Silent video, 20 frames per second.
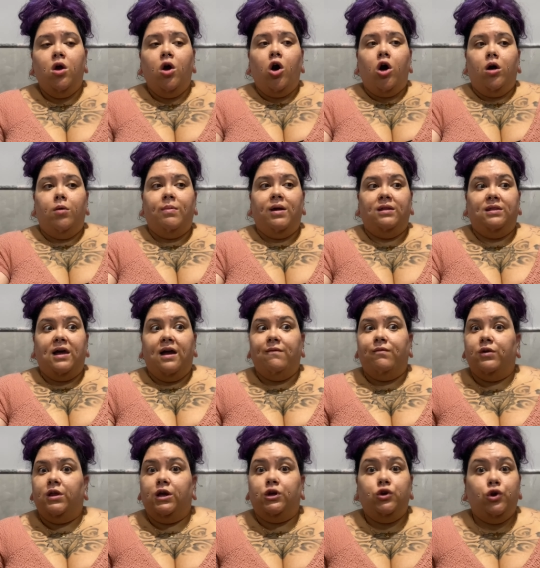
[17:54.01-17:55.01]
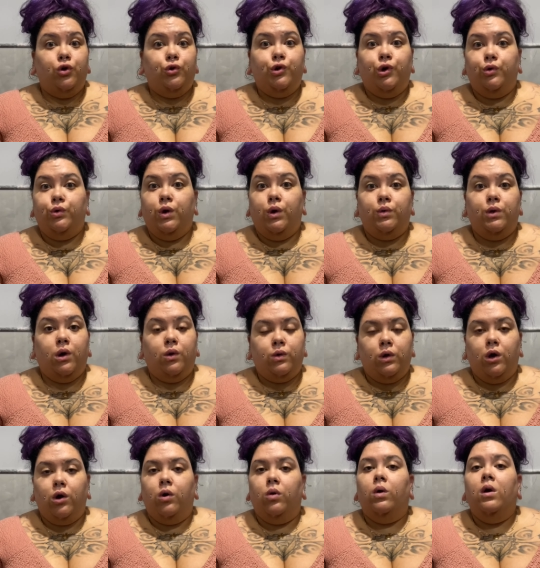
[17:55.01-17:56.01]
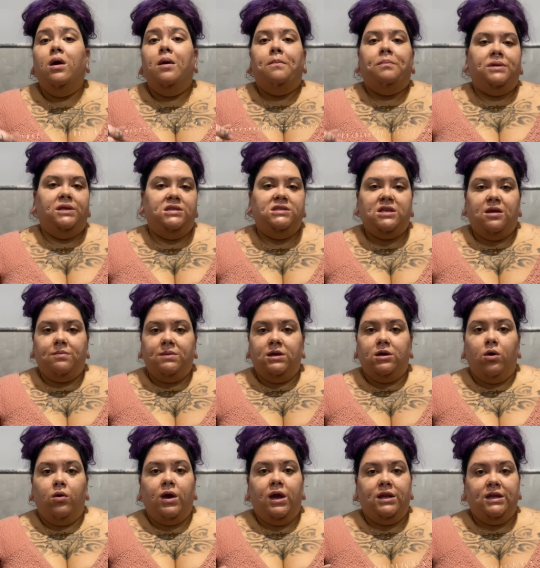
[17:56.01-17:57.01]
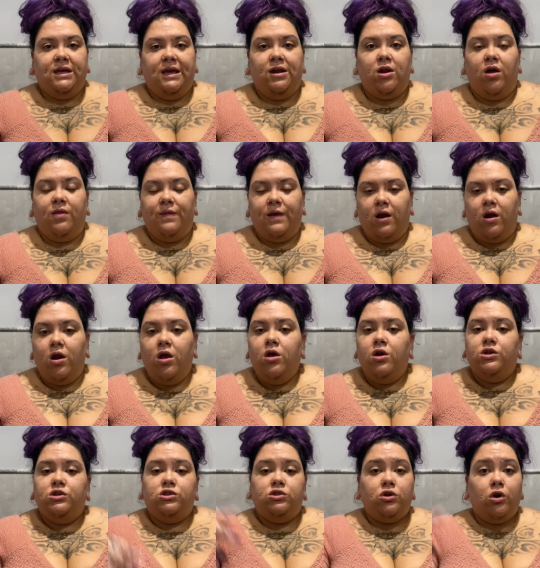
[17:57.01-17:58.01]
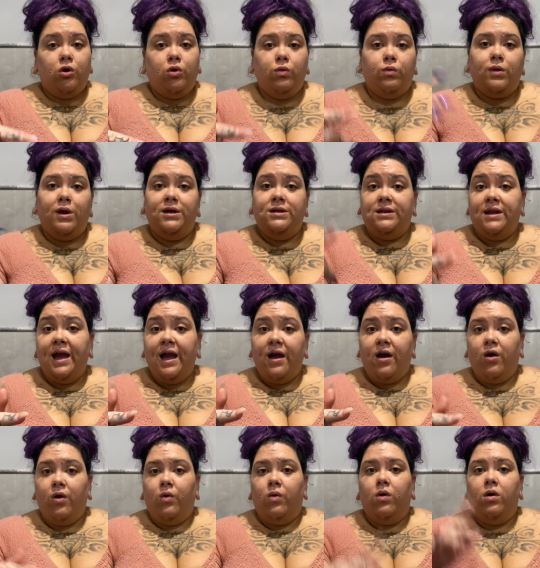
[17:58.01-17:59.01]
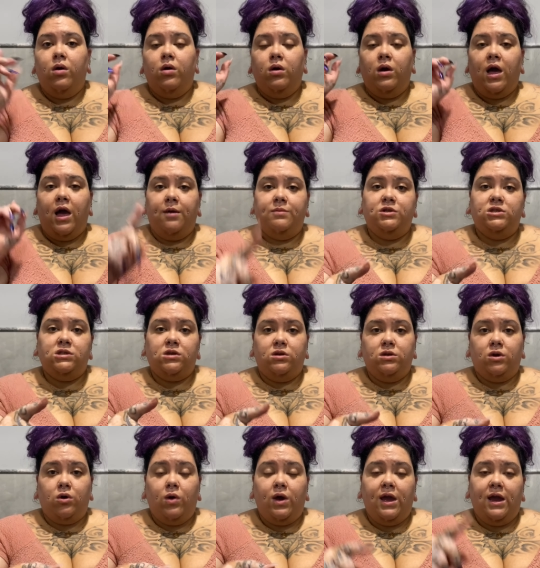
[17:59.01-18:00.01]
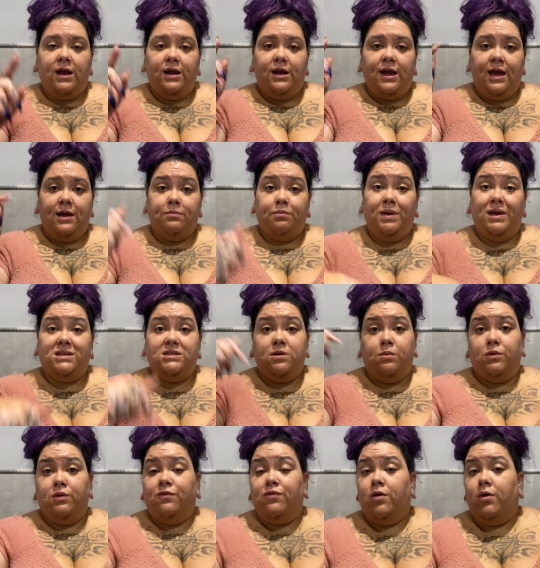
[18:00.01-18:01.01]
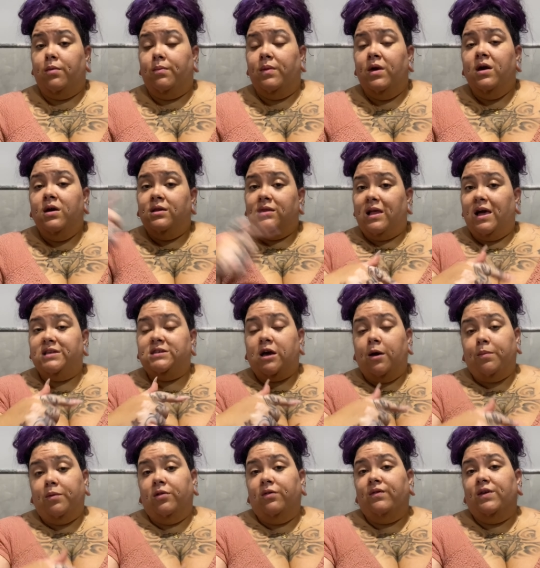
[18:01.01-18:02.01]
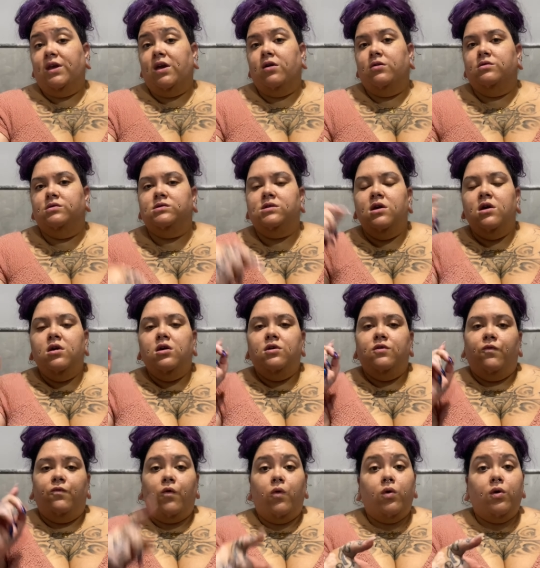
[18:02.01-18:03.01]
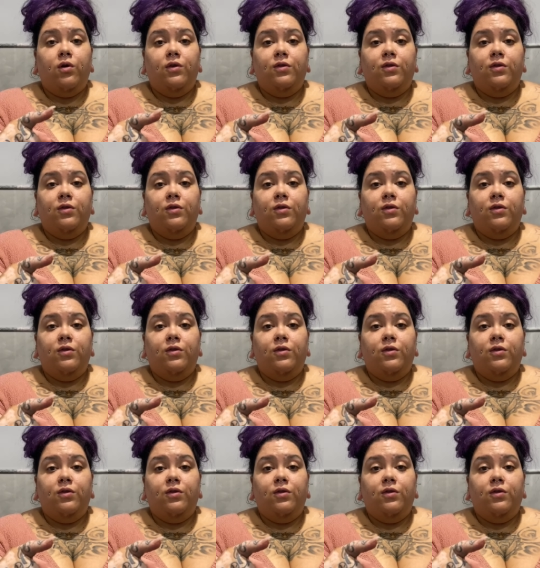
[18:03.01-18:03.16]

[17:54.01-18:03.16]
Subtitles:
on my live were like, no, please let me go ahead and get on there. So right now, I'm just gonna go ahead and pick someone from the last couple of videos for